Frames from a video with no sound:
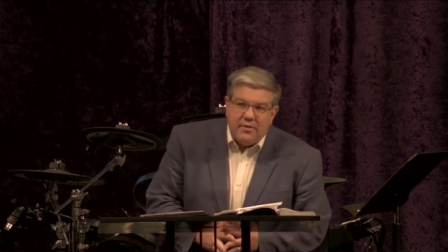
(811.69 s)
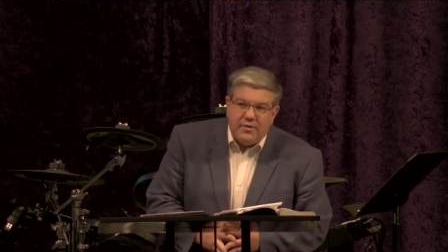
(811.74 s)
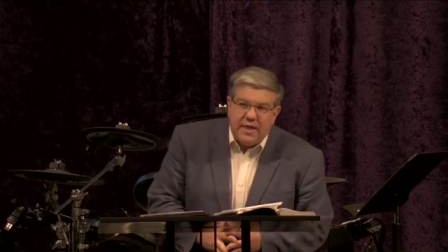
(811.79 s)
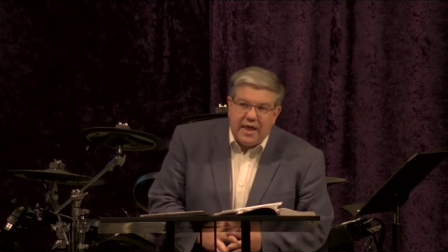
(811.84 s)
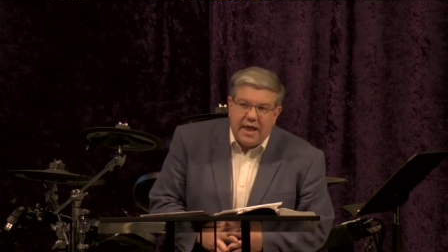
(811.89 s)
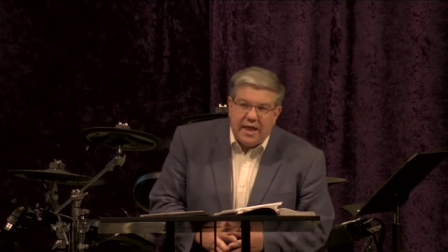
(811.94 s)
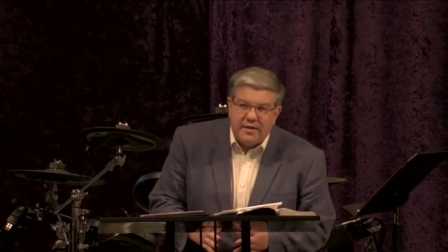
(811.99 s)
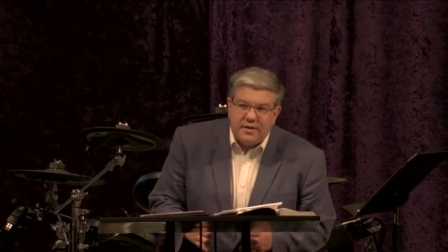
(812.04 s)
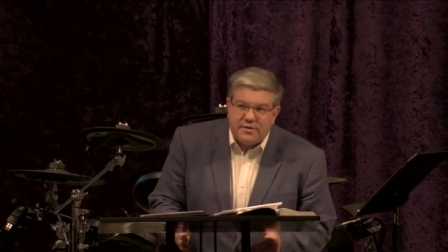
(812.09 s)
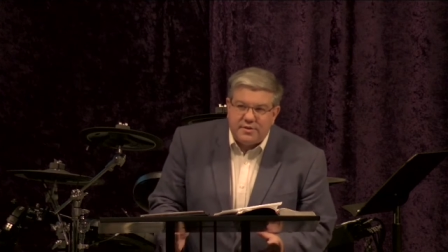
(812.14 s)

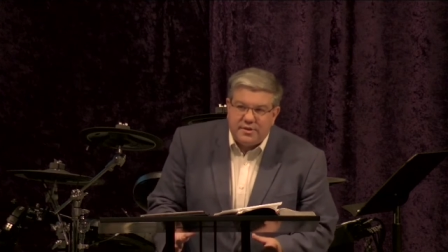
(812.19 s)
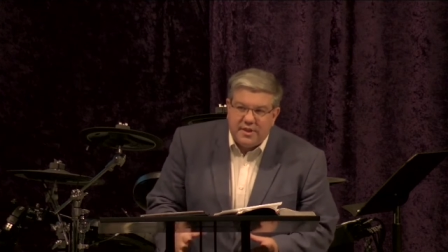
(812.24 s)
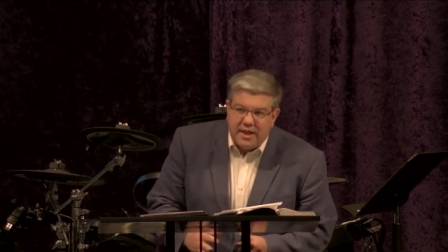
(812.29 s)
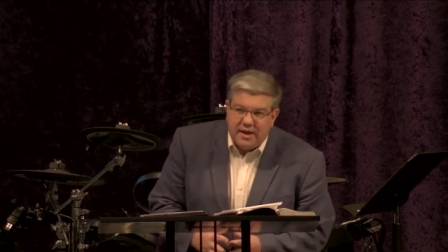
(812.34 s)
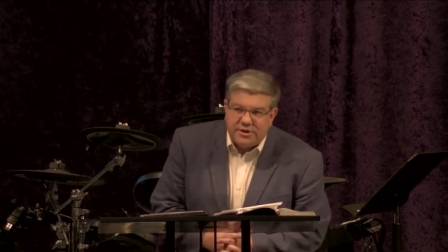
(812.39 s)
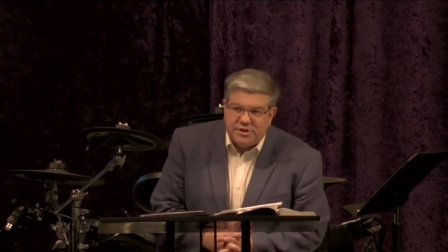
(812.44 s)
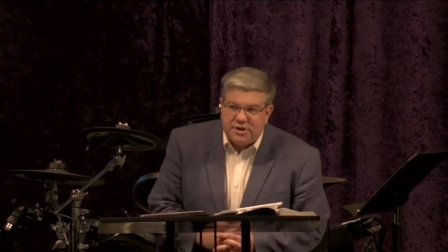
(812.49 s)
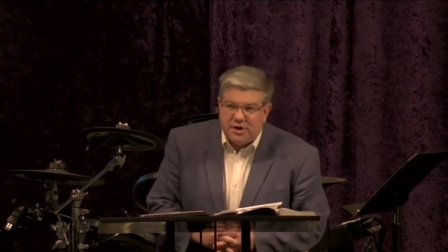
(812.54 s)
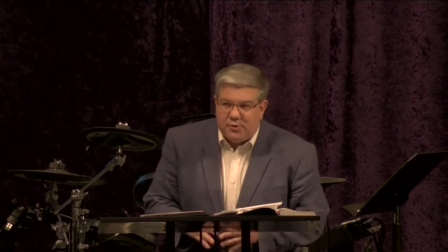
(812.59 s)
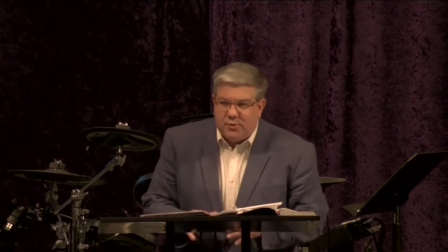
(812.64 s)
the
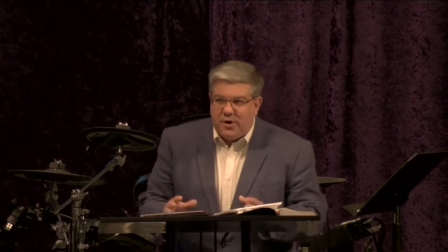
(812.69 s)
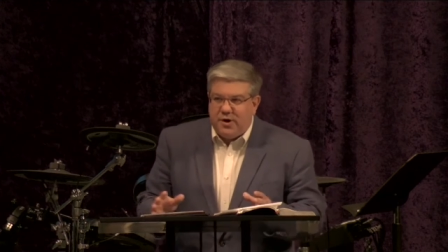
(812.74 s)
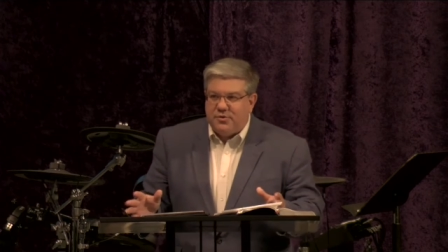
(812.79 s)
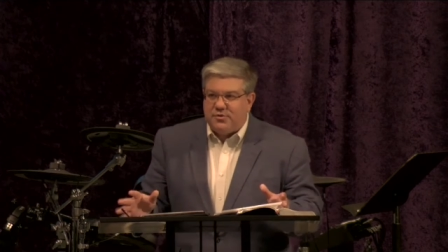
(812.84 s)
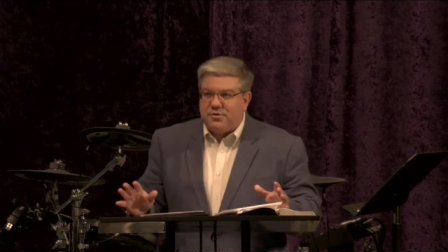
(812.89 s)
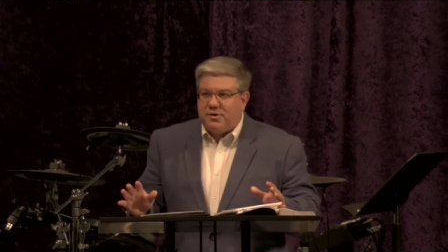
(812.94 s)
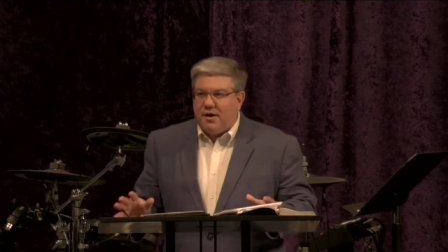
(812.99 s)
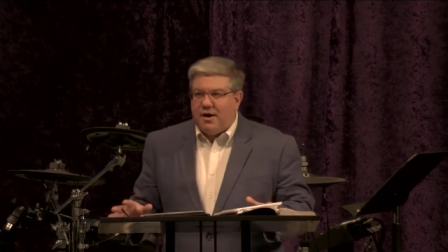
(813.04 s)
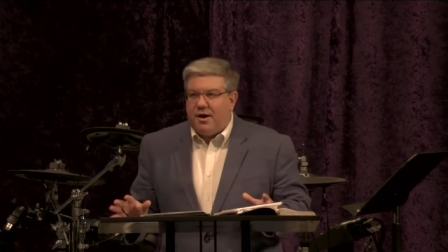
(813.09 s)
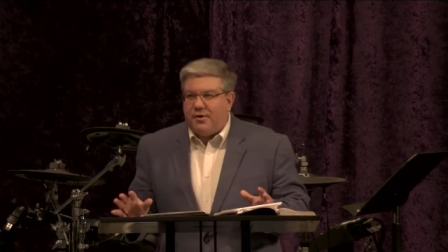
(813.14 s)
anesthesia
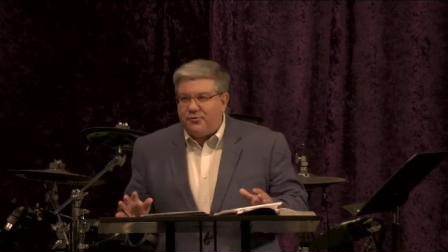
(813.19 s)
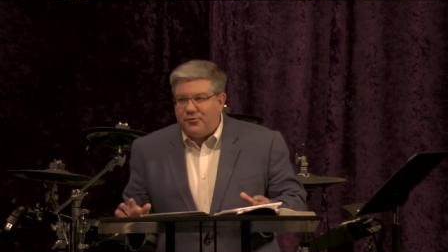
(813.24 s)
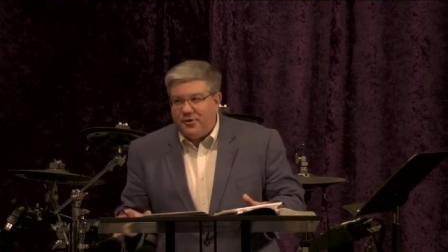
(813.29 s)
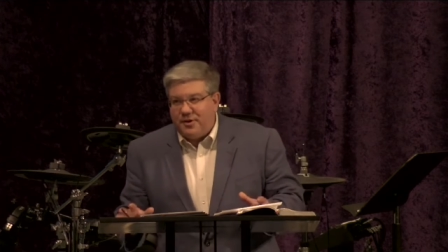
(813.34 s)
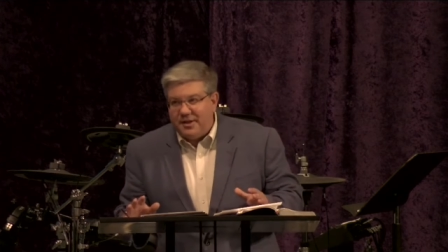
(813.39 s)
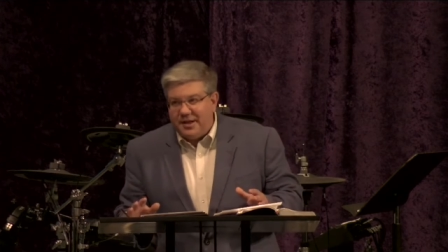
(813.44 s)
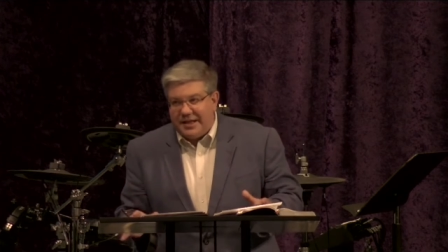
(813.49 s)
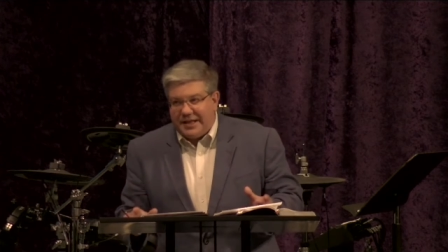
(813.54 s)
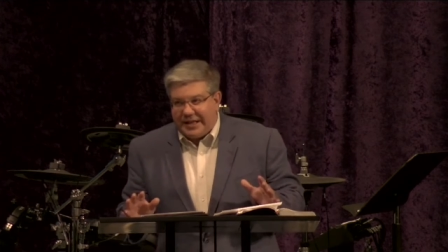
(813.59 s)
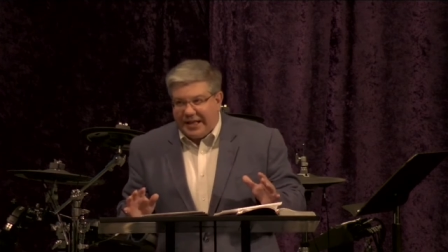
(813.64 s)
wears off,
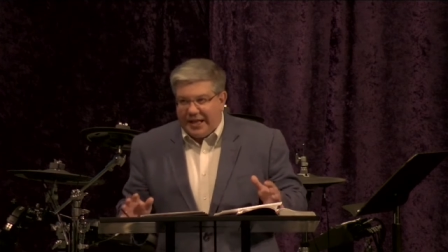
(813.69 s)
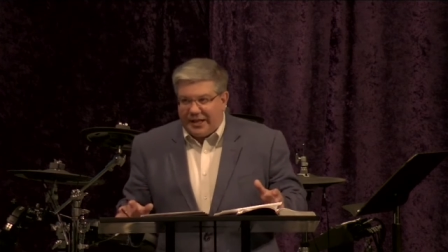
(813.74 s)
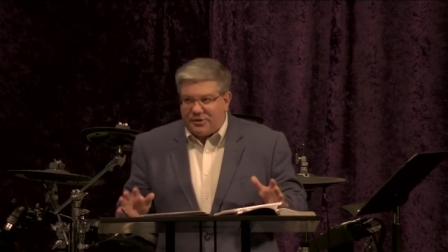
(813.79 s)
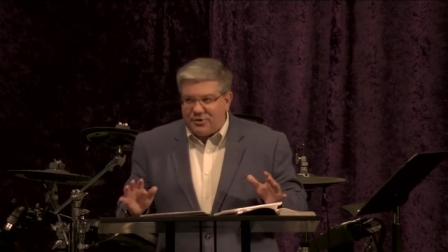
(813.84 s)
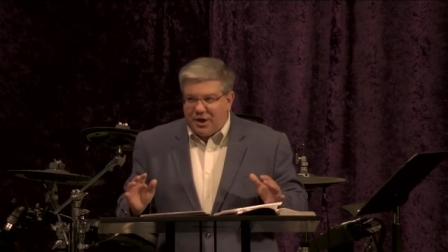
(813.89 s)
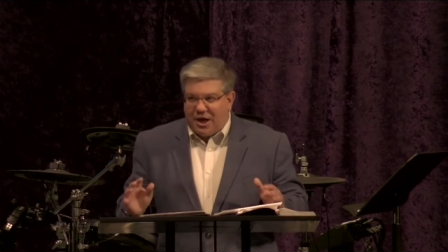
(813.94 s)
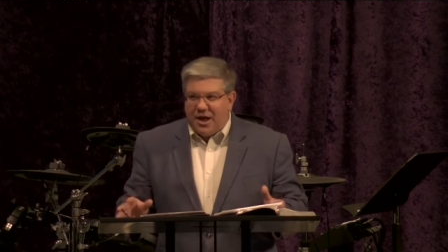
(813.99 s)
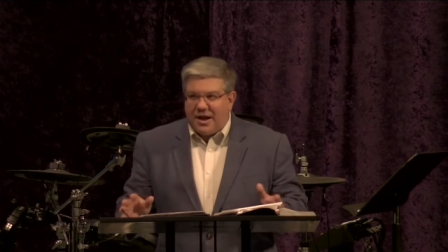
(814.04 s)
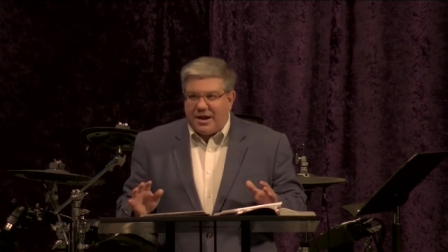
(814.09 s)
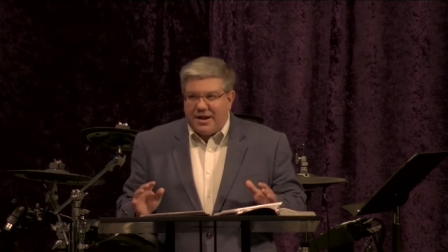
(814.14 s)
and it
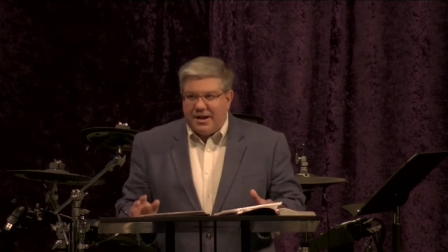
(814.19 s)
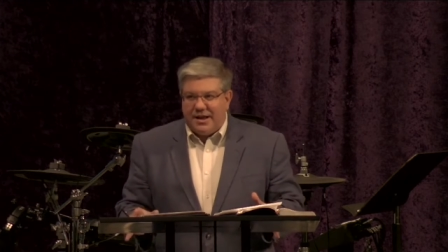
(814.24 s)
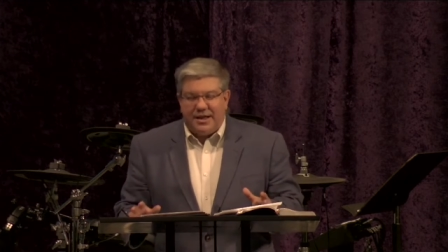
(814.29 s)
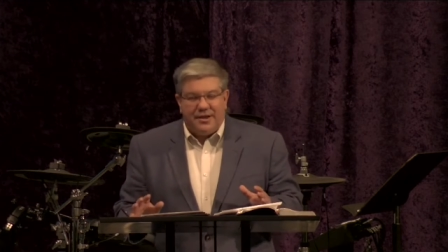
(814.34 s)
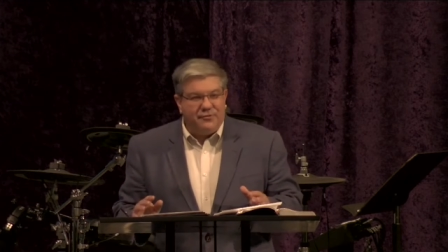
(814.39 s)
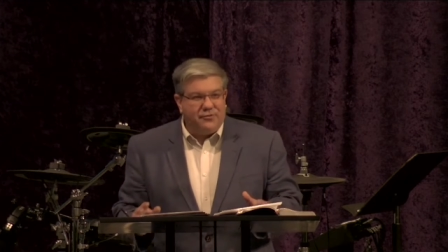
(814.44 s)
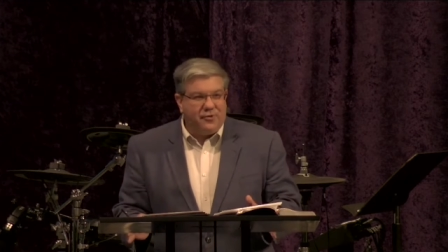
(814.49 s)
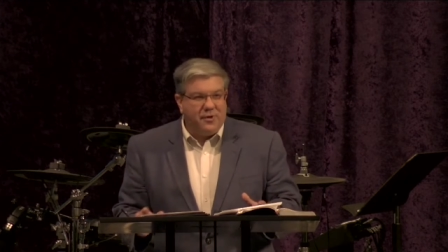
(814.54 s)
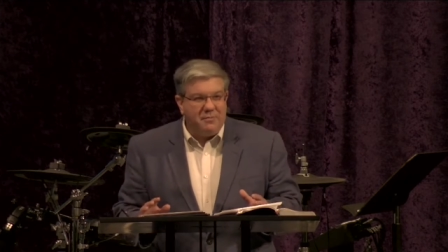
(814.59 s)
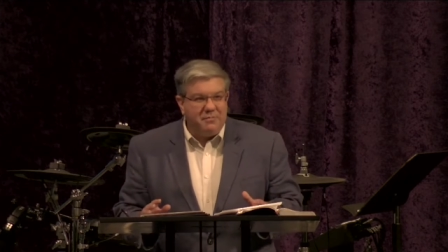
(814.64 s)
gets
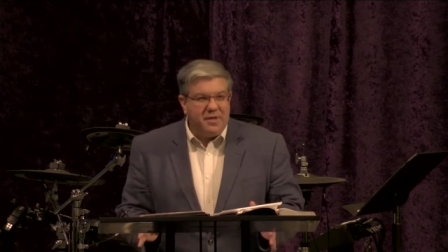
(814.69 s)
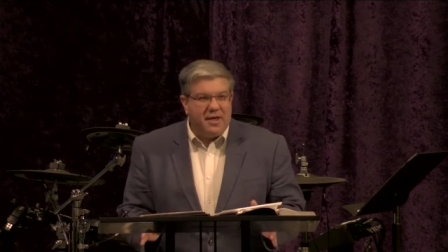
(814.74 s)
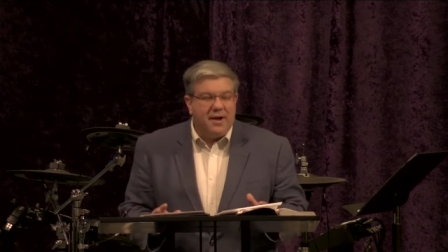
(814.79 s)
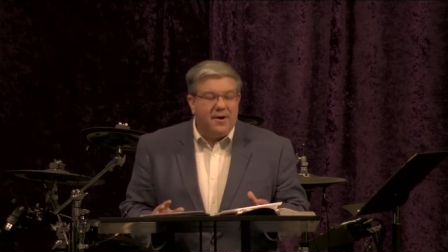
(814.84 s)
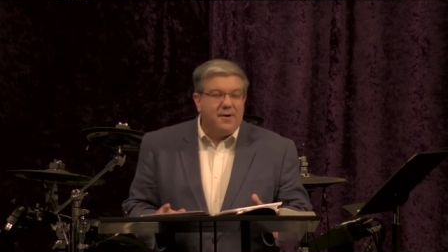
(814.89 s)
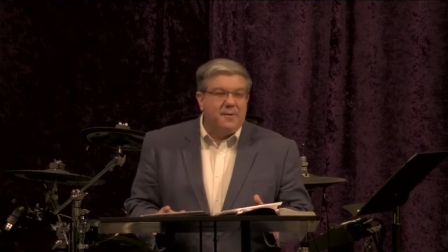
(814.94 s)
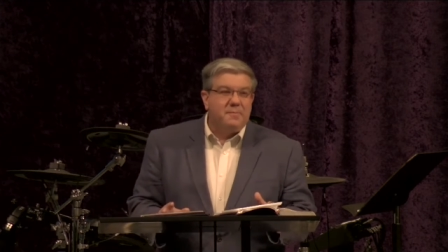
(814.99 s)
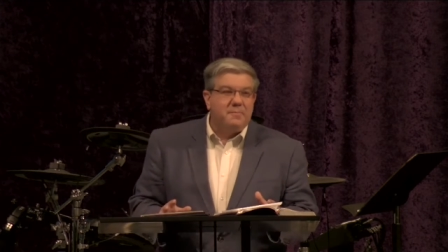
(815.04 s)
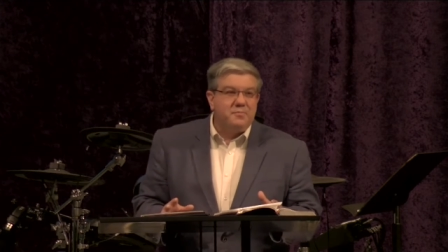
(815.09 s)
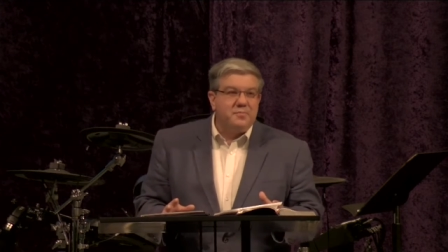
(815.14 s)
ugly from
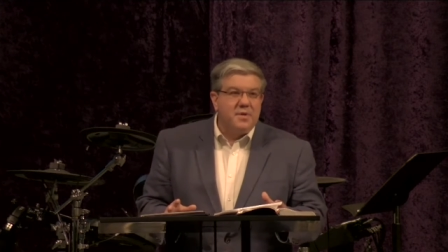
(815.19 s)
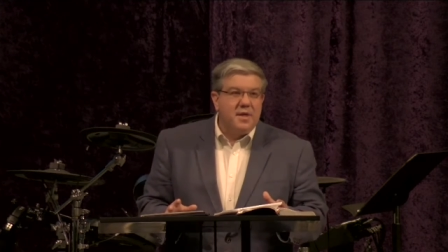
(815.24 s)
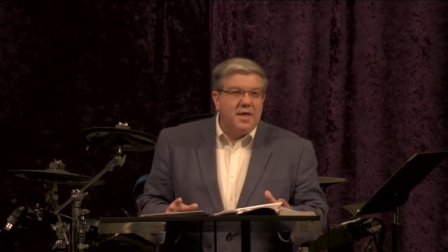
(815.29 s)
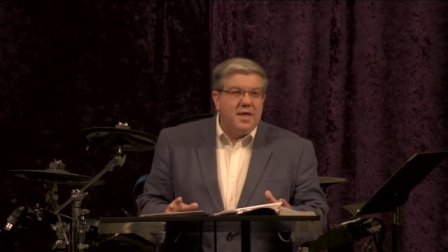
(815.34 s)
there.